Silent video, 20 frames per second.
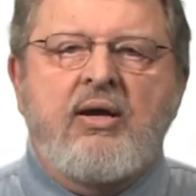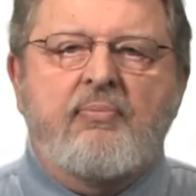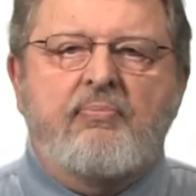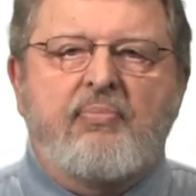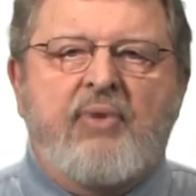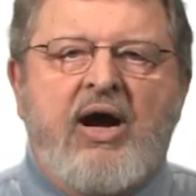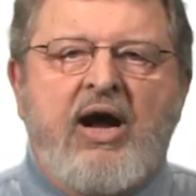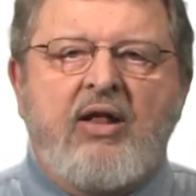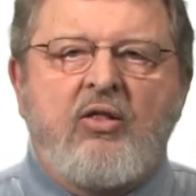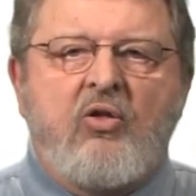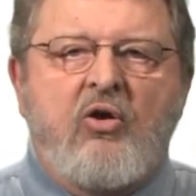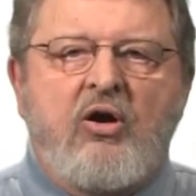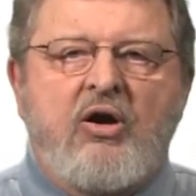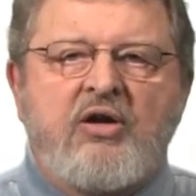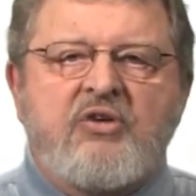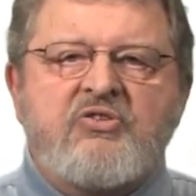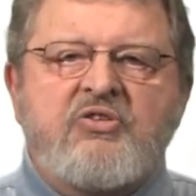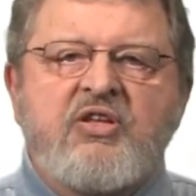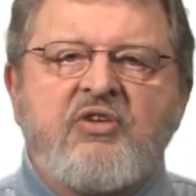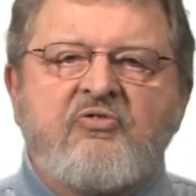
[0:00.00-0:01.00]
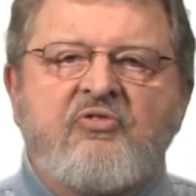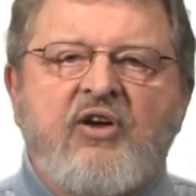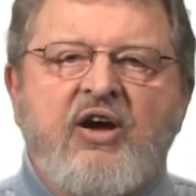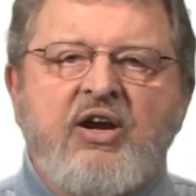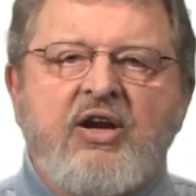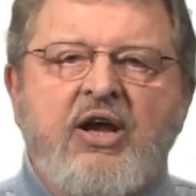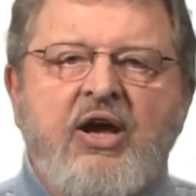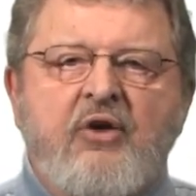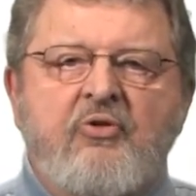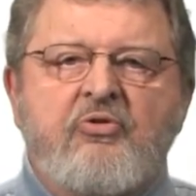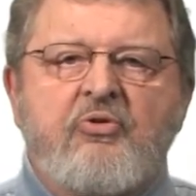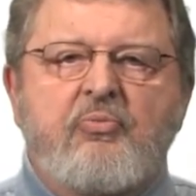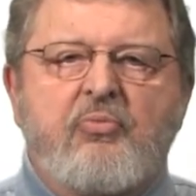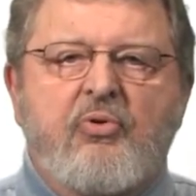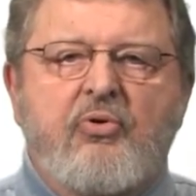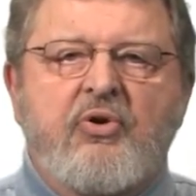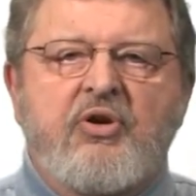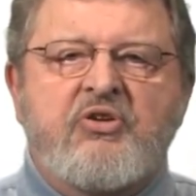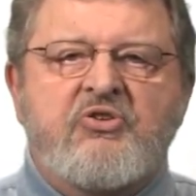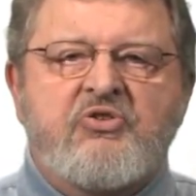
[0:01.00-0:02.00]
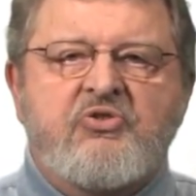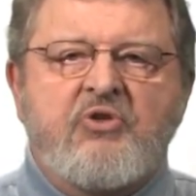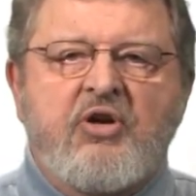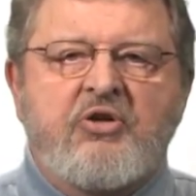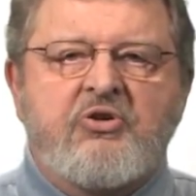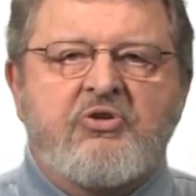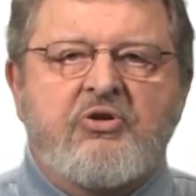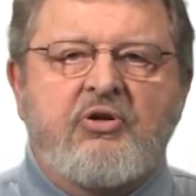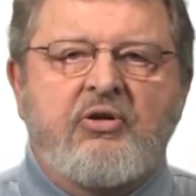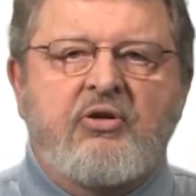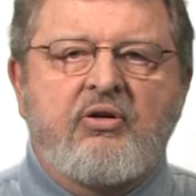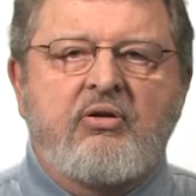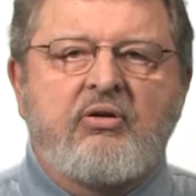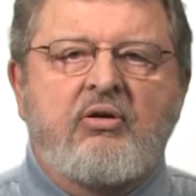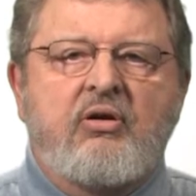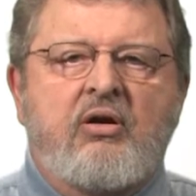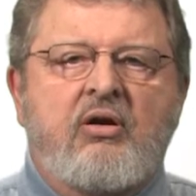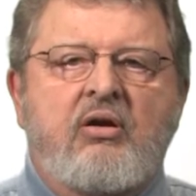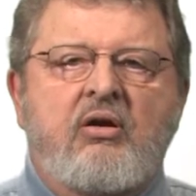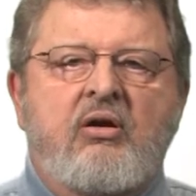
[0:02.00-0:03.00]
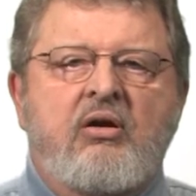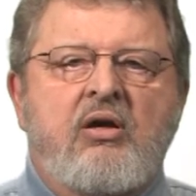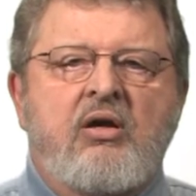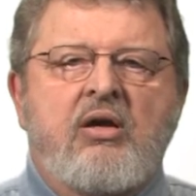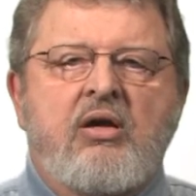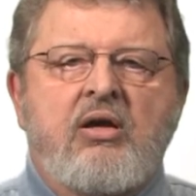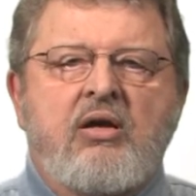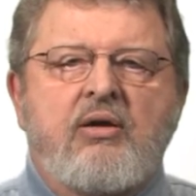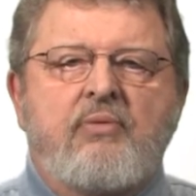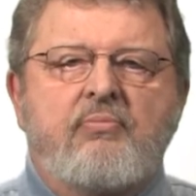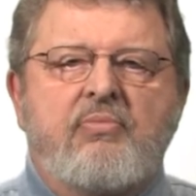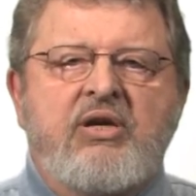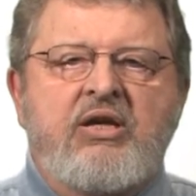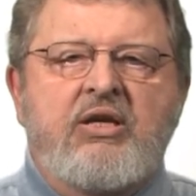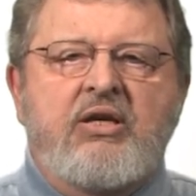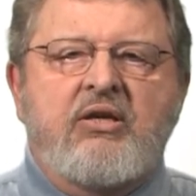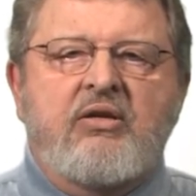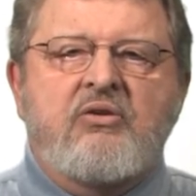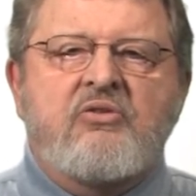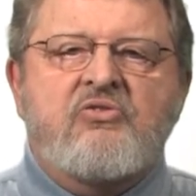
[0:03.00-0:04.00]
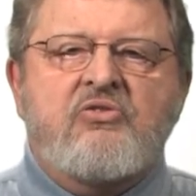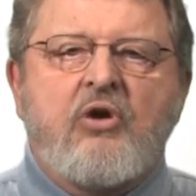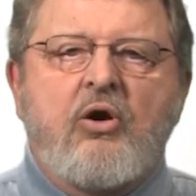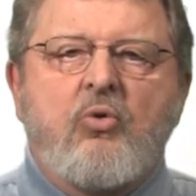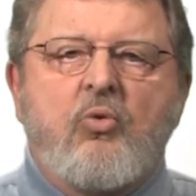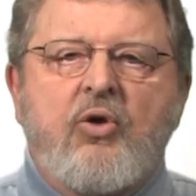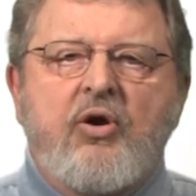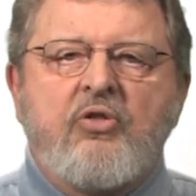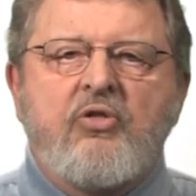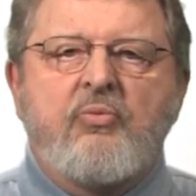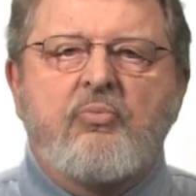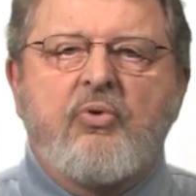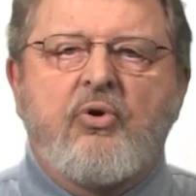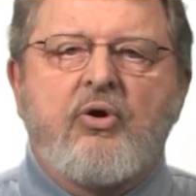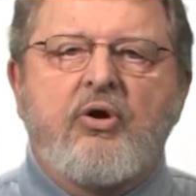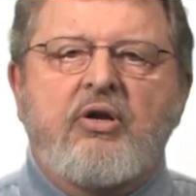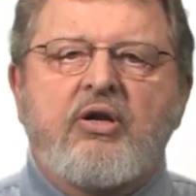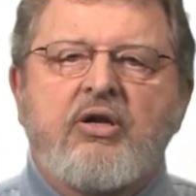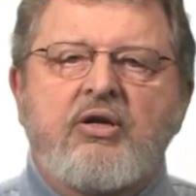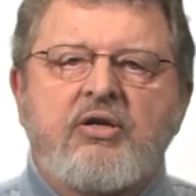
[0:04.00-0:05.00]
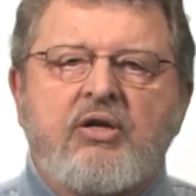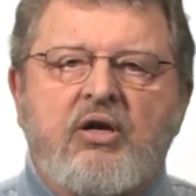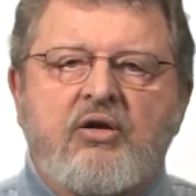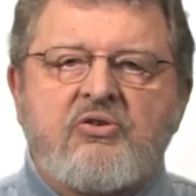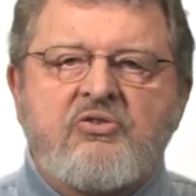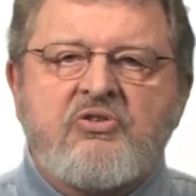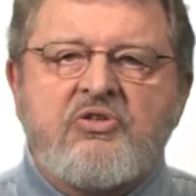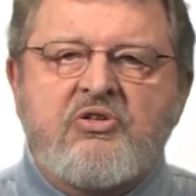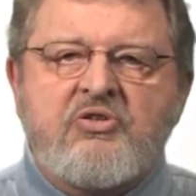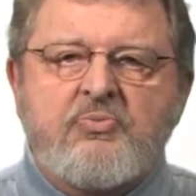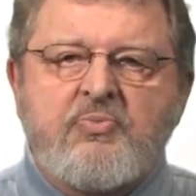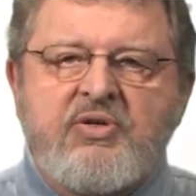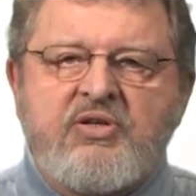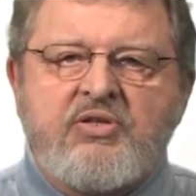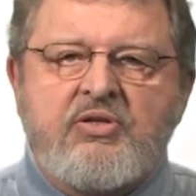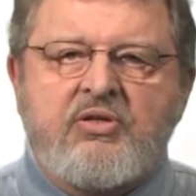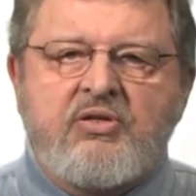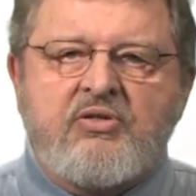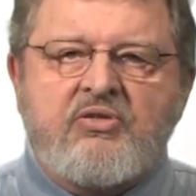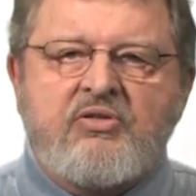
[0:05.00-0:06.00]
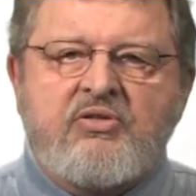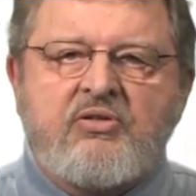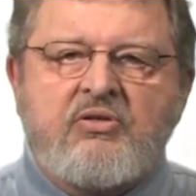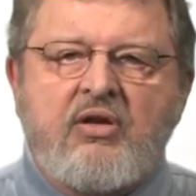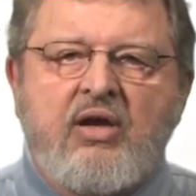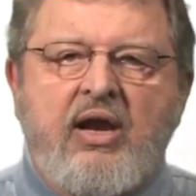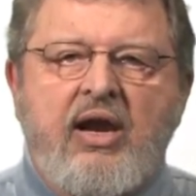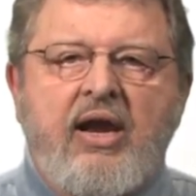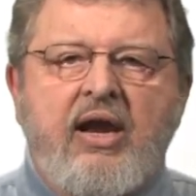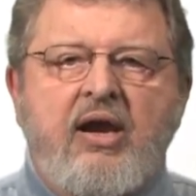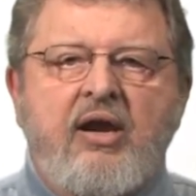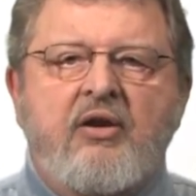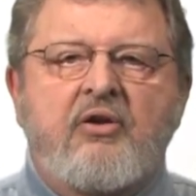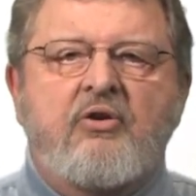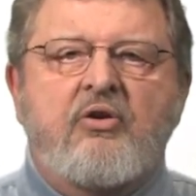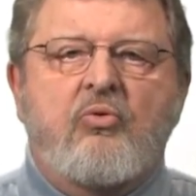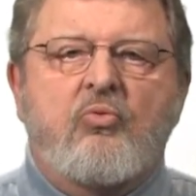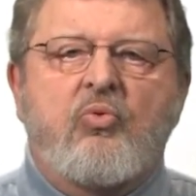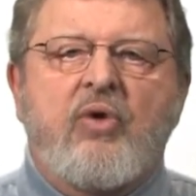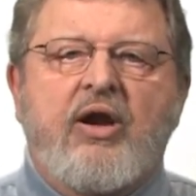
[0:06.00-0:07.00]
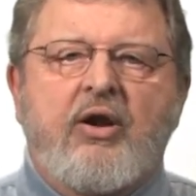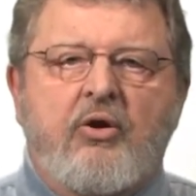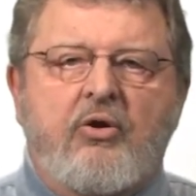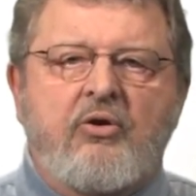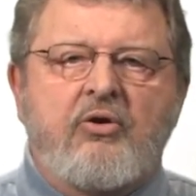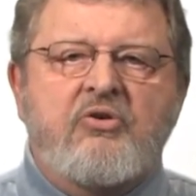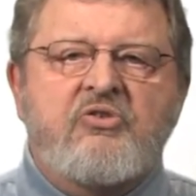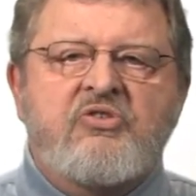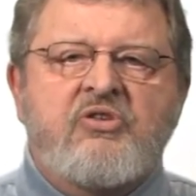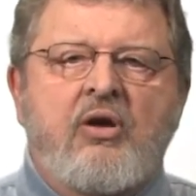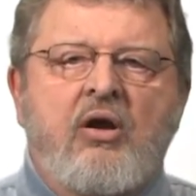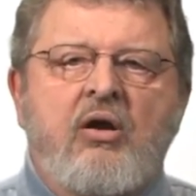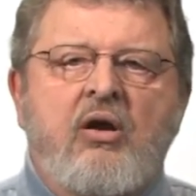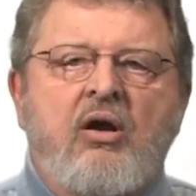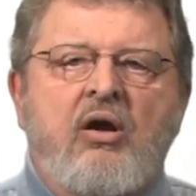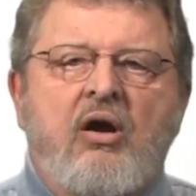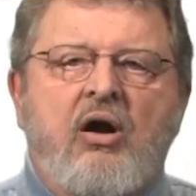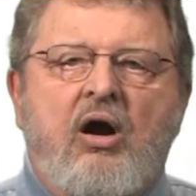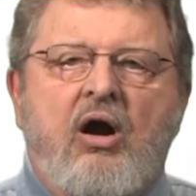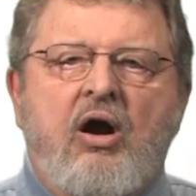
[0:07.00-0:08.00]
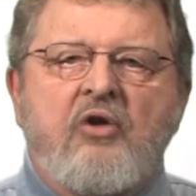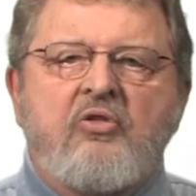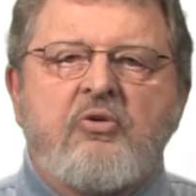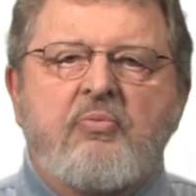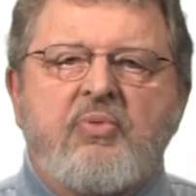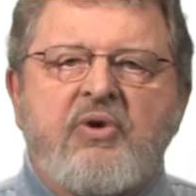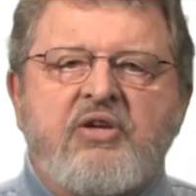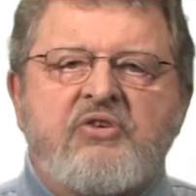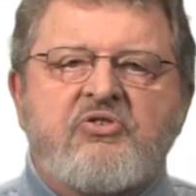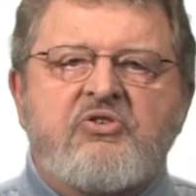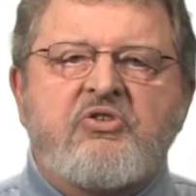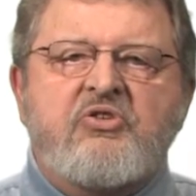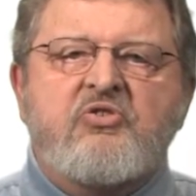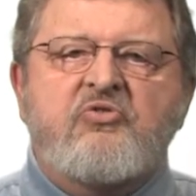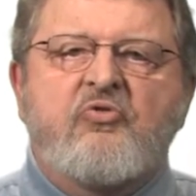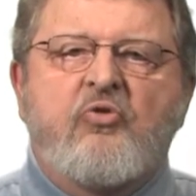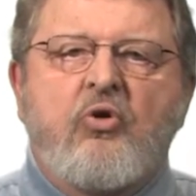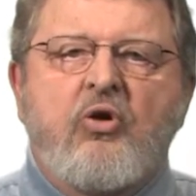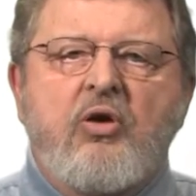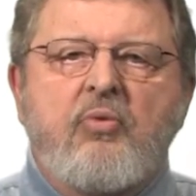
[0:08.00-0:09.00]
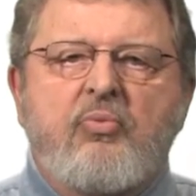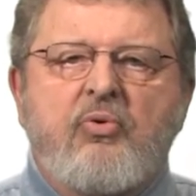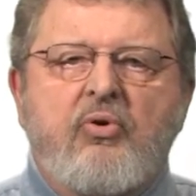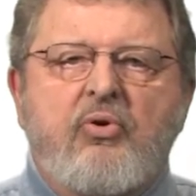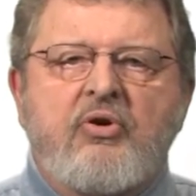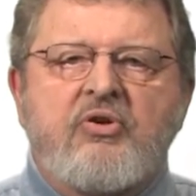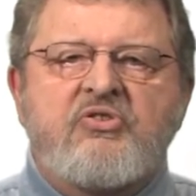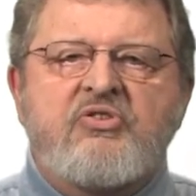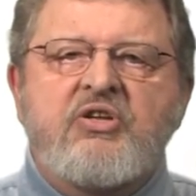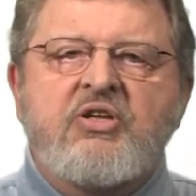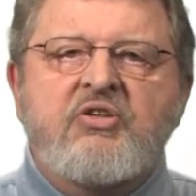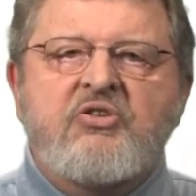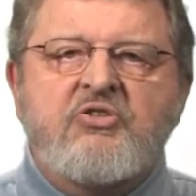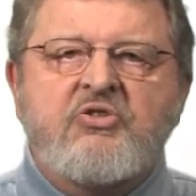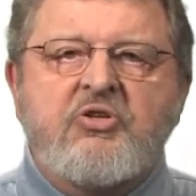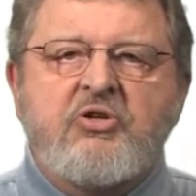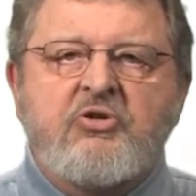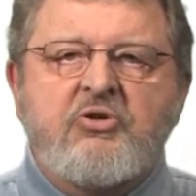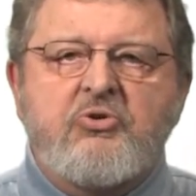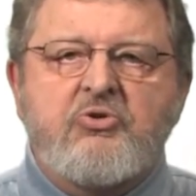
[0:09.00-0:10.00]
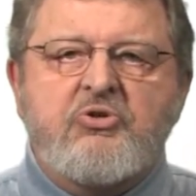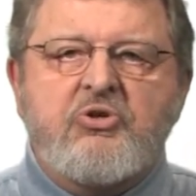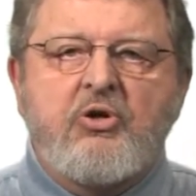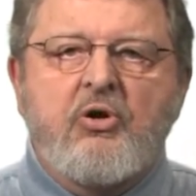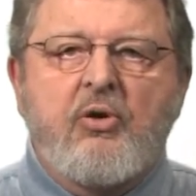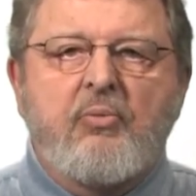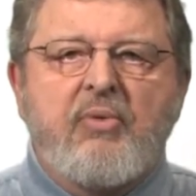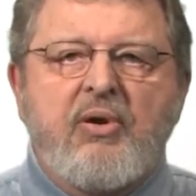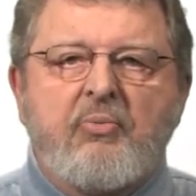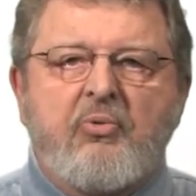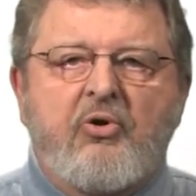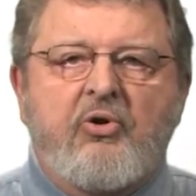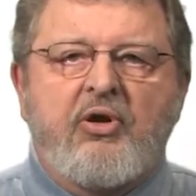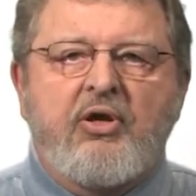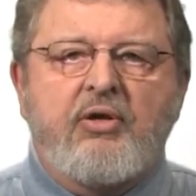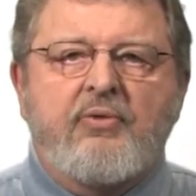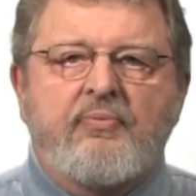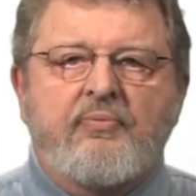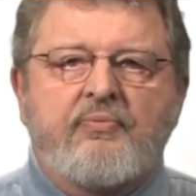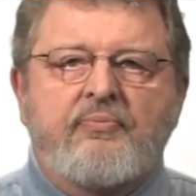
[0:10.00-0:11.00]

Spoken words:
Bylaws define how the board is structured. Meetings are where the board conducts its business, and records are the basis for a board's institutional memory.